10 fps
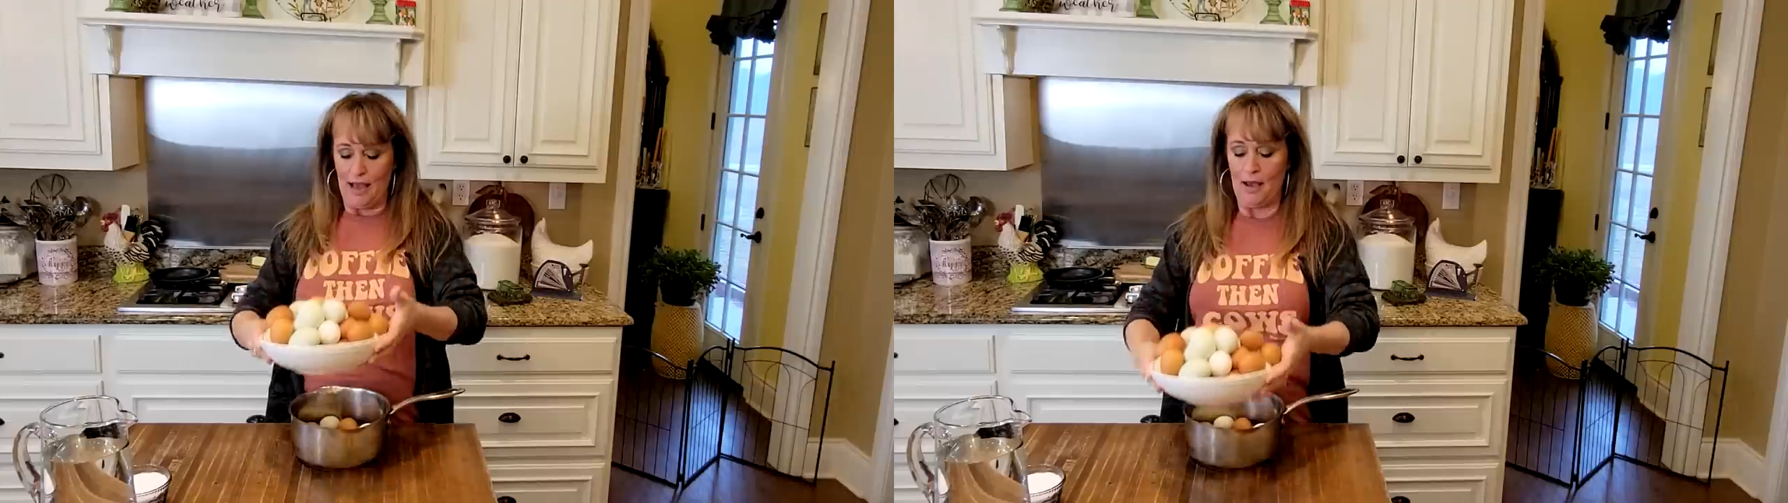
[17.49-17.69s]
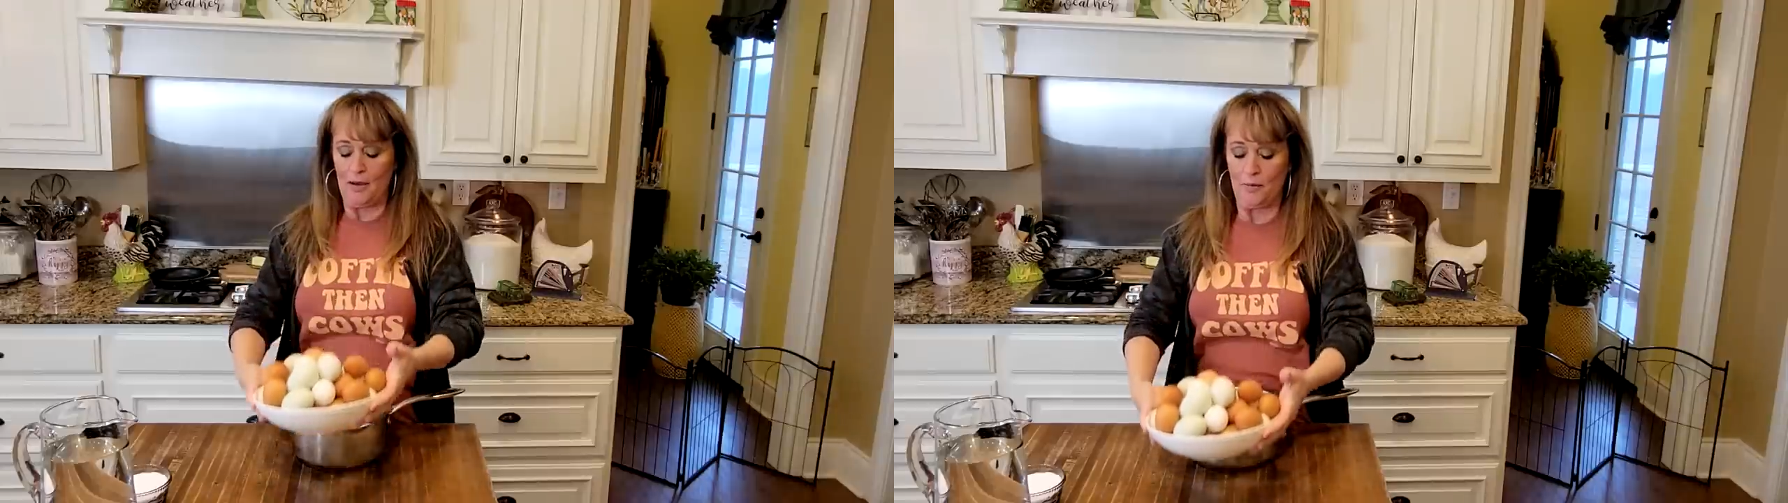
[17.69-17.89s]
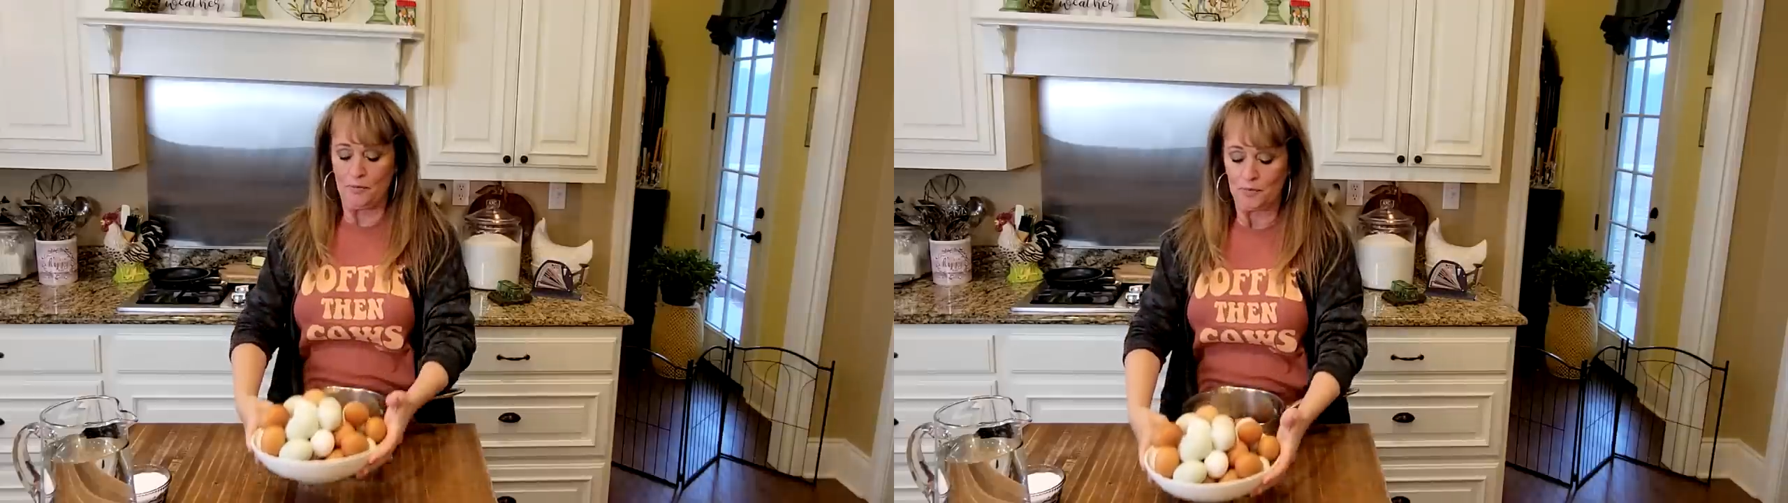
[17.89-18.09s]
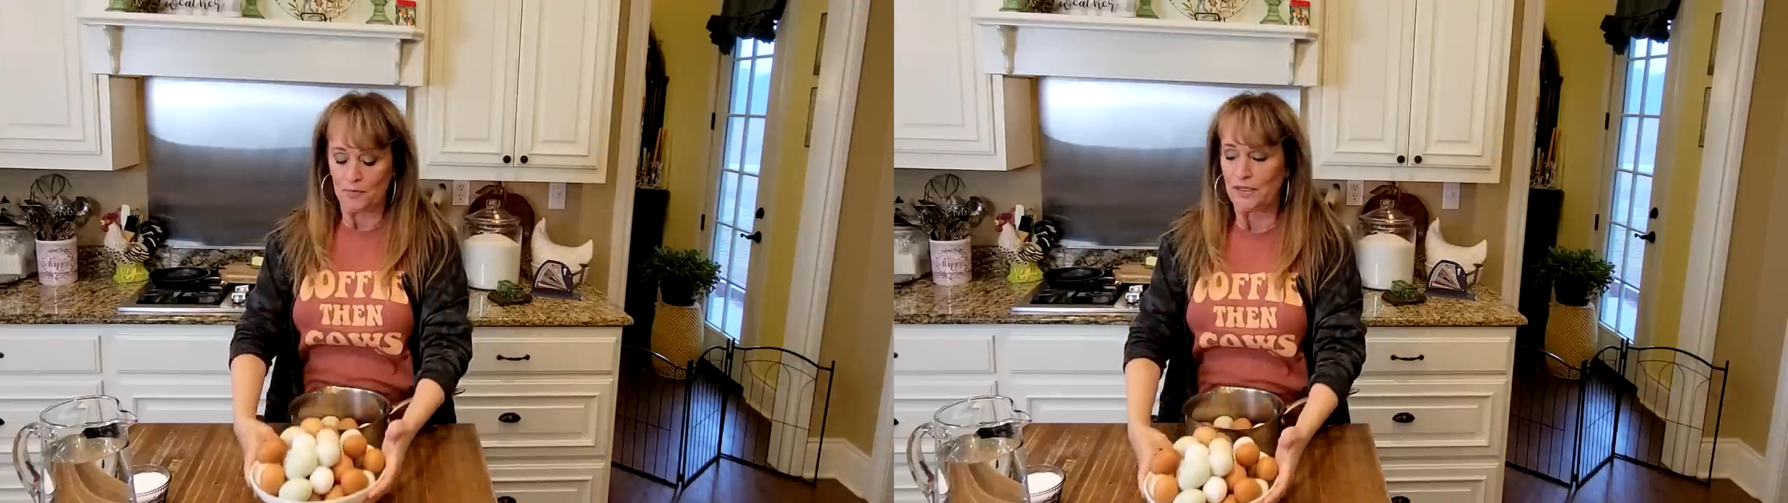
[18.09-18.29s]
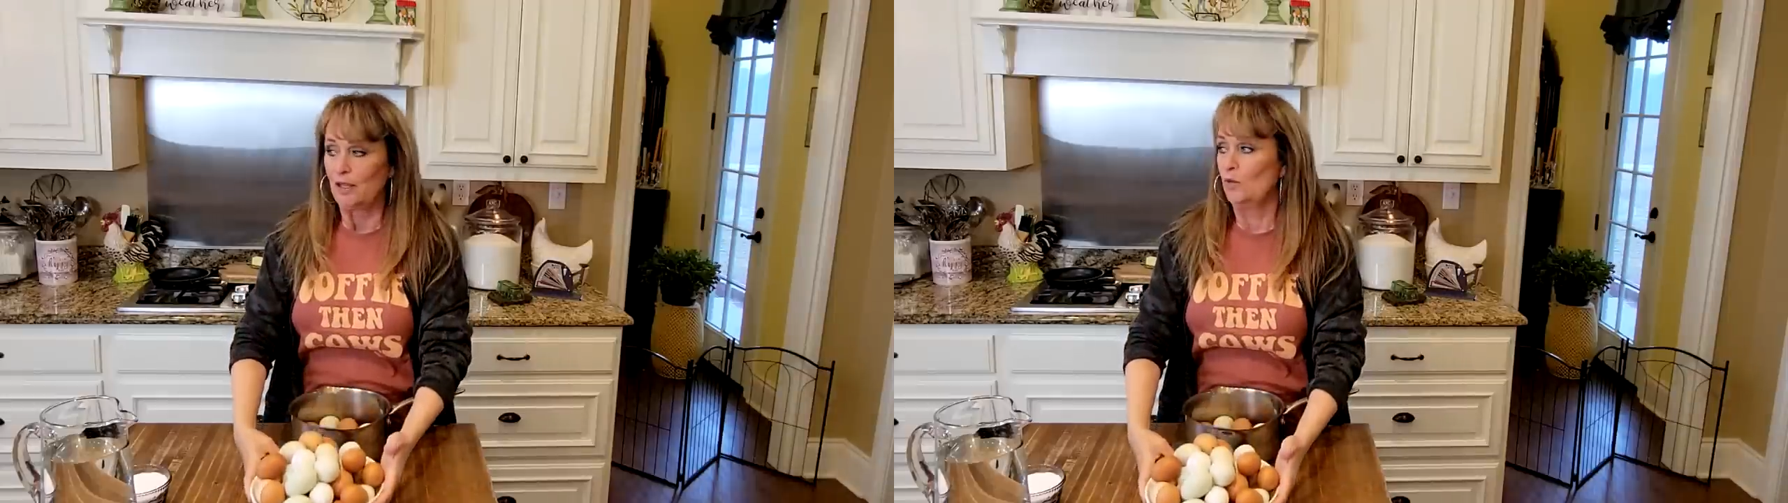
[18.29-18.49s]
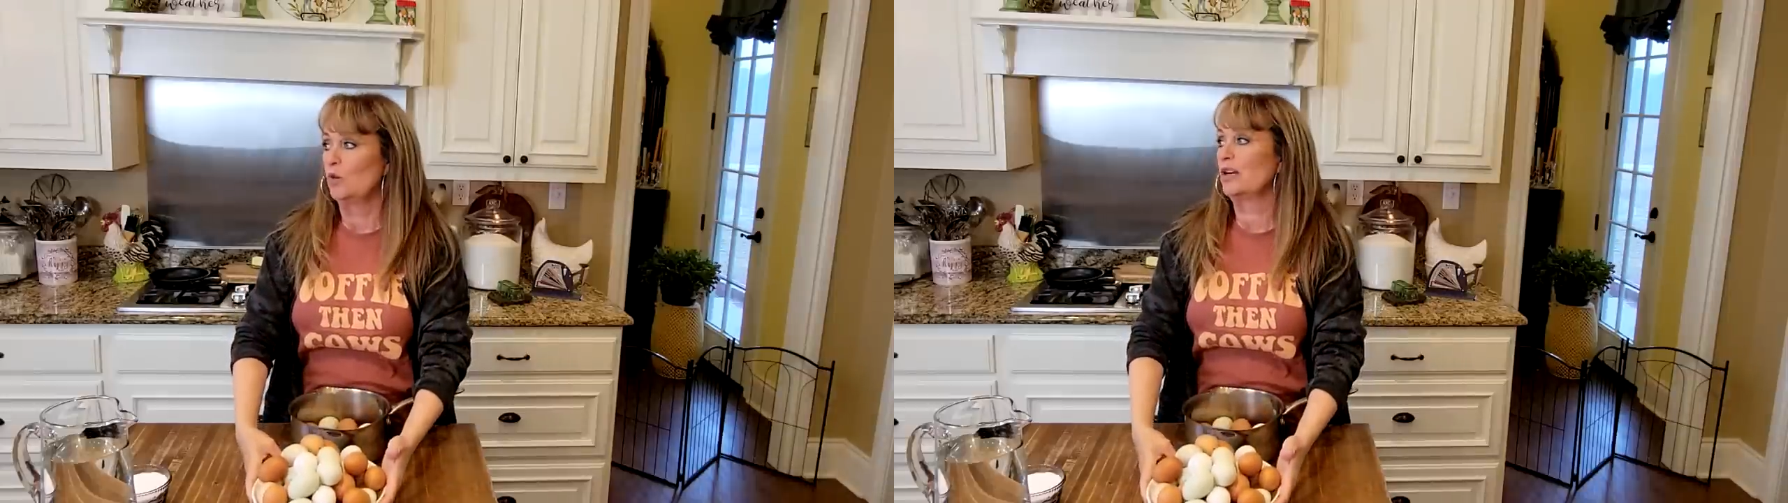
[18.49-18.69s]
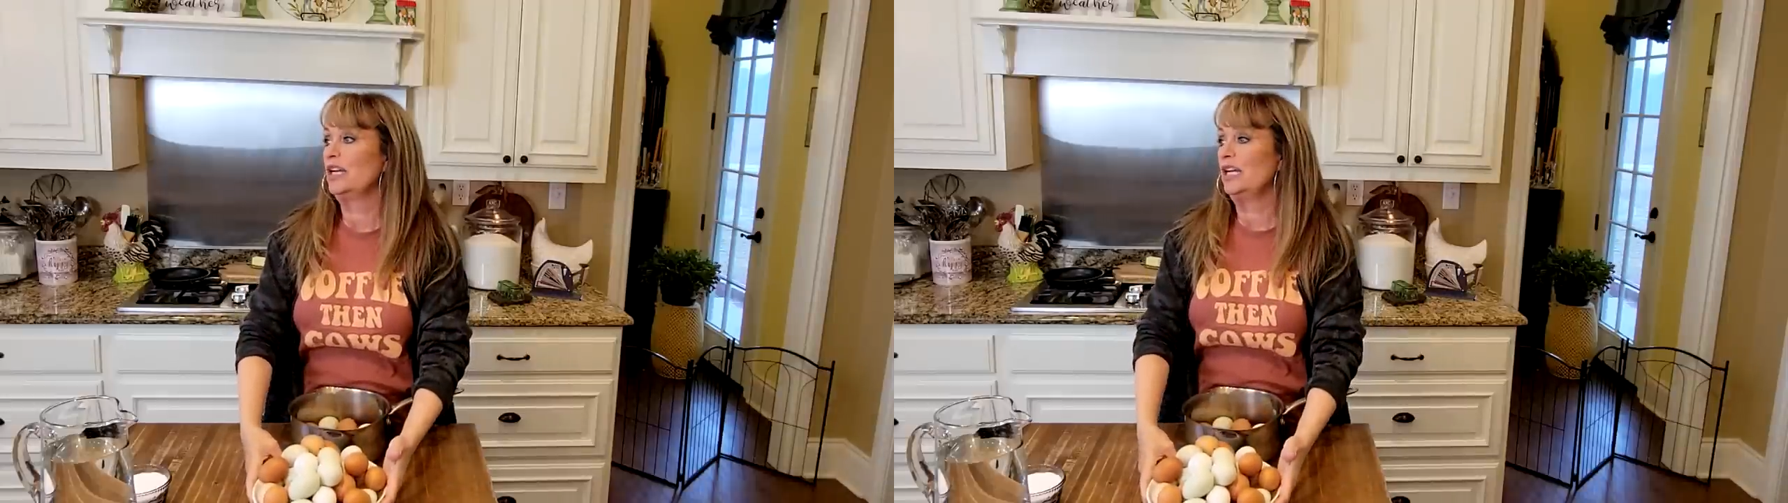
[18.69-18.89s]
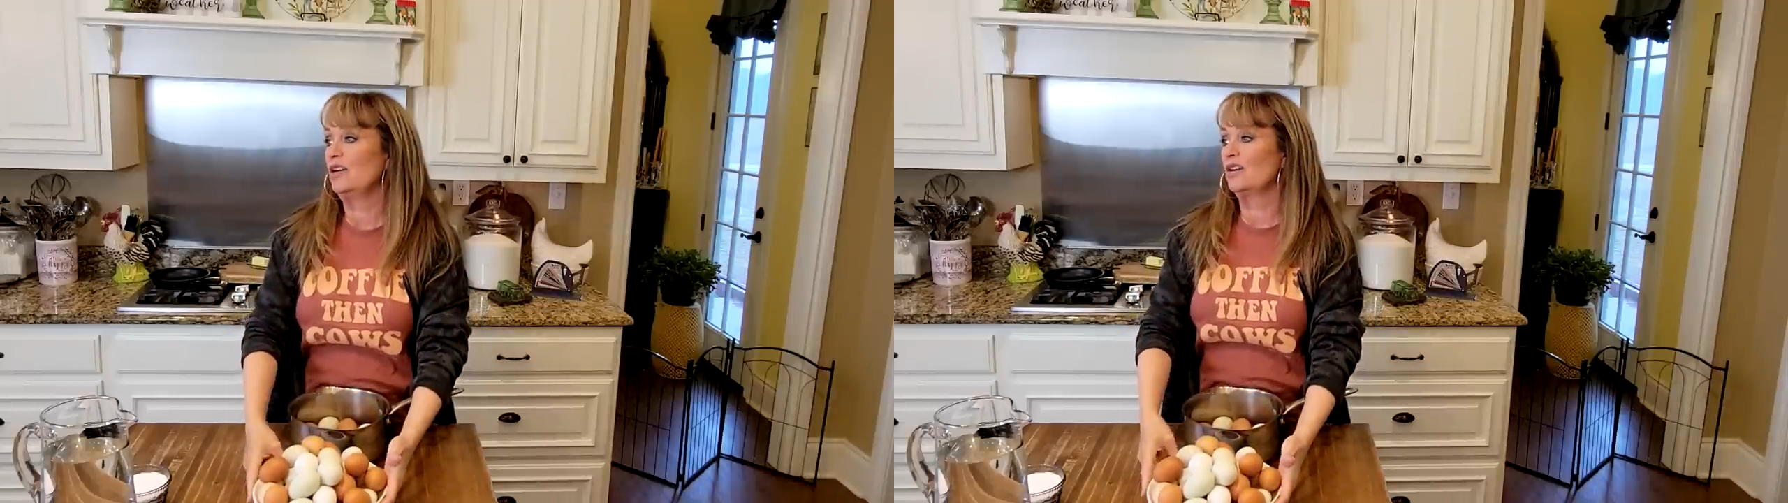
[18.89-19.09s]
Um, we're
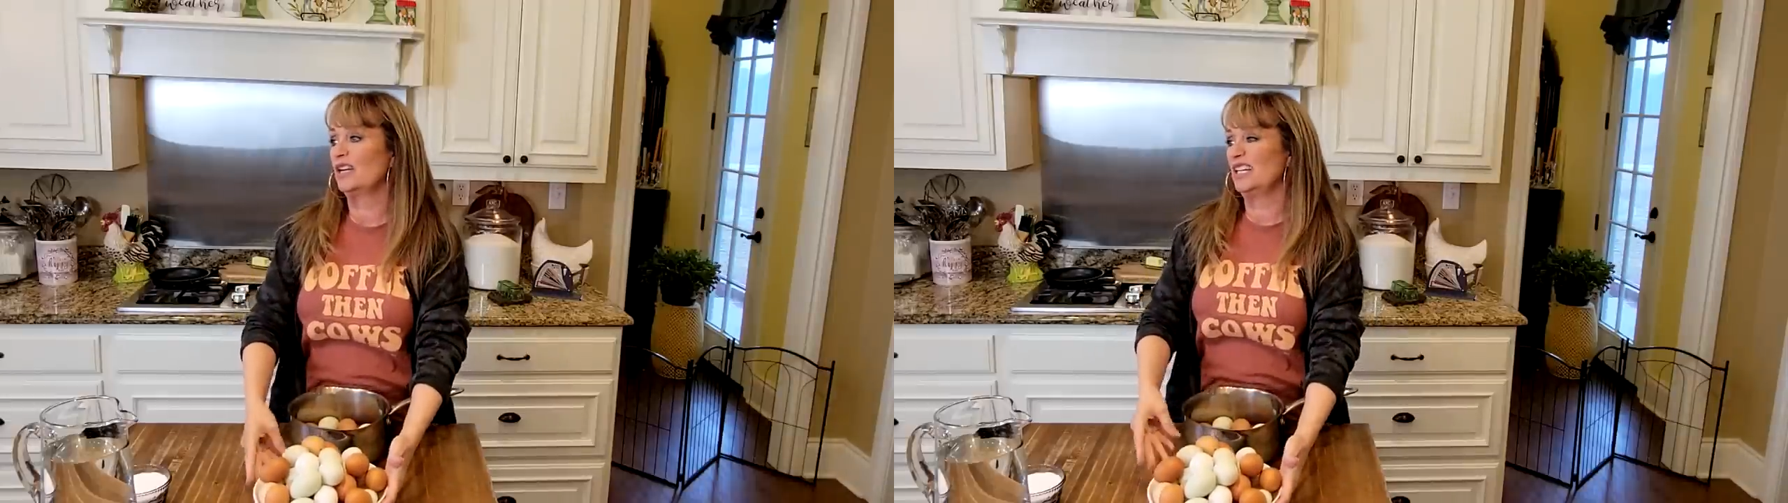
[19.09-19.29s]
here,